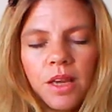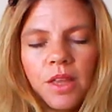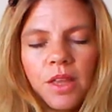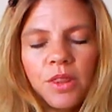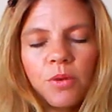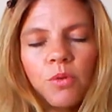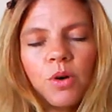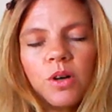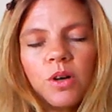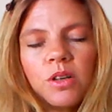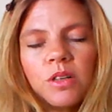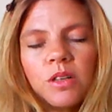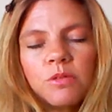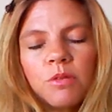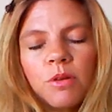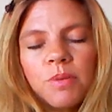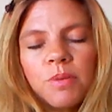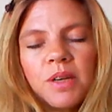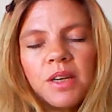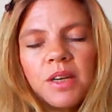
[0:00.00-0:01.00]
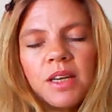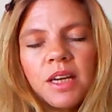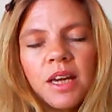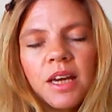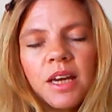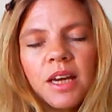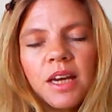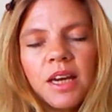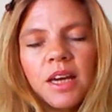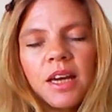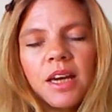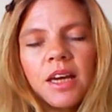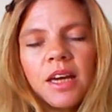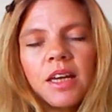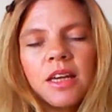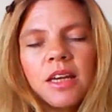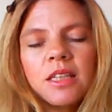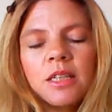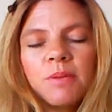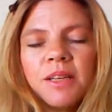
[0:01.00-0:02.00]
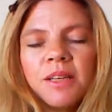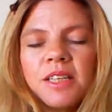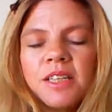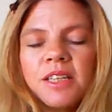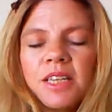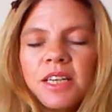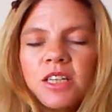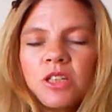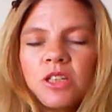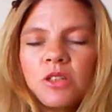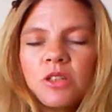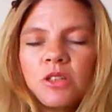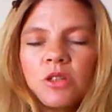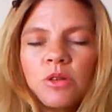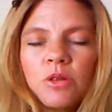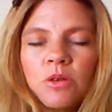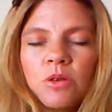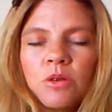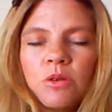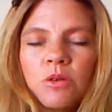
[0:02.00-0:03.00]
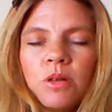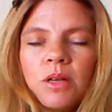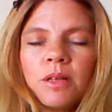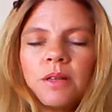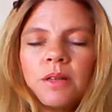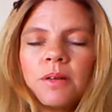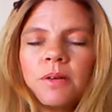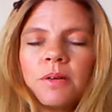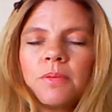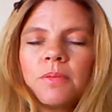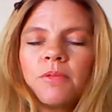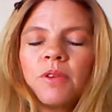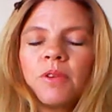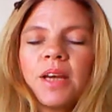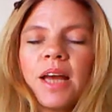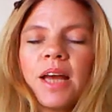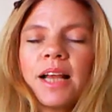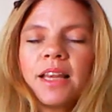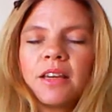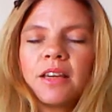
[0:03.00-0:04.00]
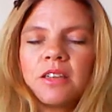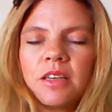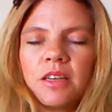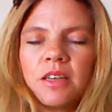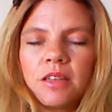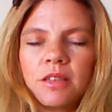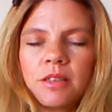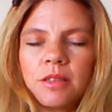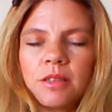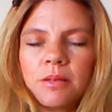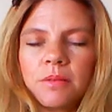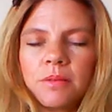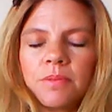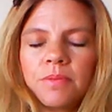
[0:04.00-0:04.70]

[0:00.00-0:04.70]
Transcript: The world will be splitting into two realities.